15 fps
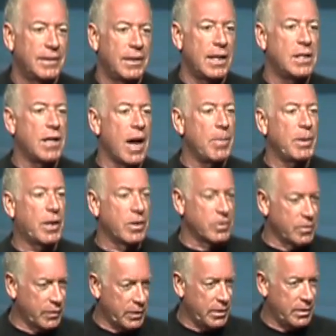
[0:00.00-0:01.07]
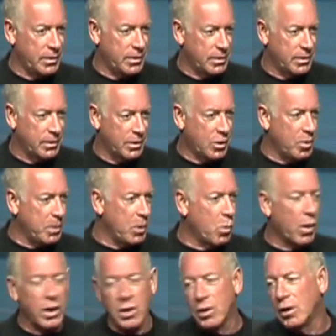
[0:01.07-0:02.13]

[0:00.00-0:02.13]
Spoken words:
and die because of it. Could be one of